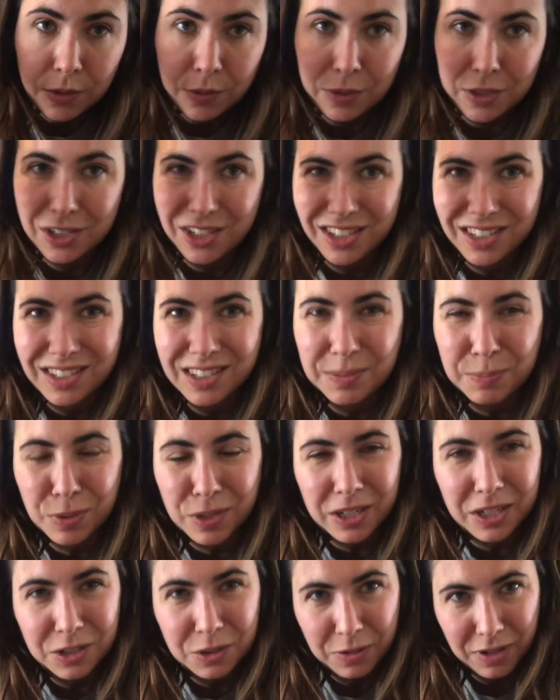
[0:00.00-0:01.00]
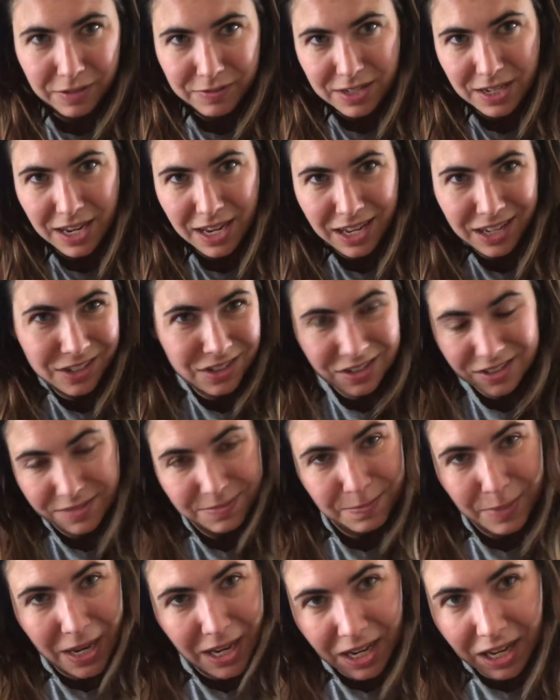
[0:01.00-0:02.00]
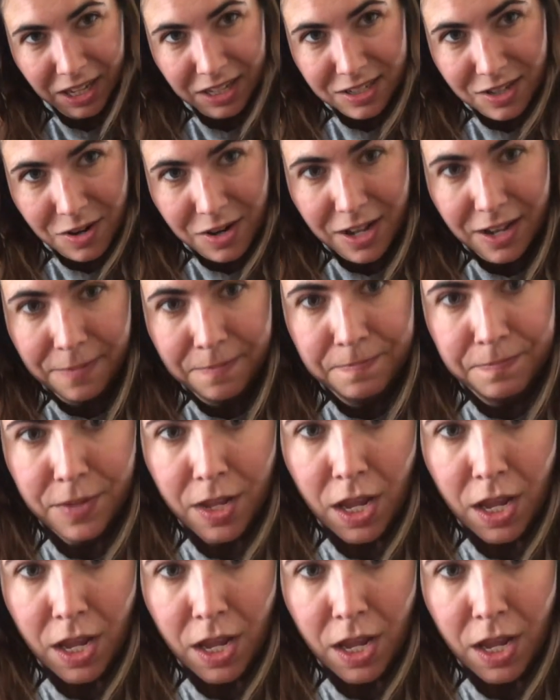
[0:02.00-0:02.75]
which is the British way of saying just baking soda,